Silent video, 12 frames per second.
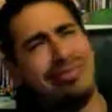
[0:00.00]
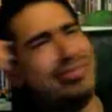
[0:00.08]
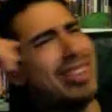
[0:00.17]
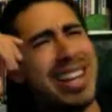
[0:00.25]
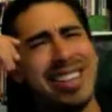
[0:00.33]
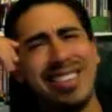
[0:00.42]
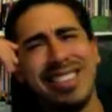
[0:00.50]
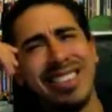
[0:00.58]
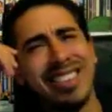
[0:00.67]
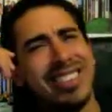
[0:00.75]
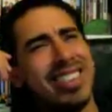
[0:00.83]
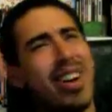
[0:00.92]
What?
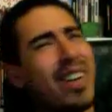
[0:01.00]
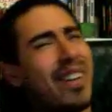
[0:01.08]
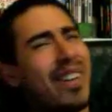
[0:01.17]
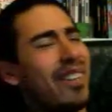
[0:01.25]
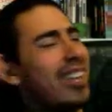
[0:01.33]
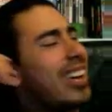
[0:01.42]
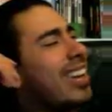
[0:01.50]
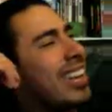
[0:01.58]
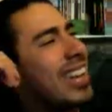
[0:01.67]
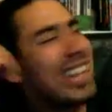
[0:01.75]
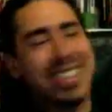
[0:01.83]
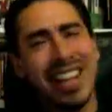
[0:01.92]
No.
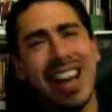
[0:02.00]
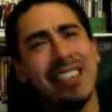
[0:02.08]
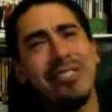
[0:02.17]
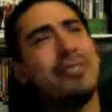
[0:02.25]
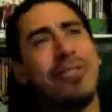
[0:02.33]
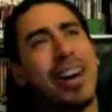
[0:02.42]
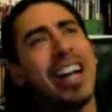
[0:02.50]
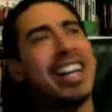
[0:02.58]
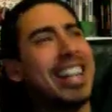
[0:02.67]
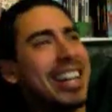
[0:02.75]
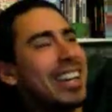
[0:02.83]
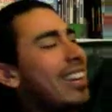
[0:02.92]
That's not funny.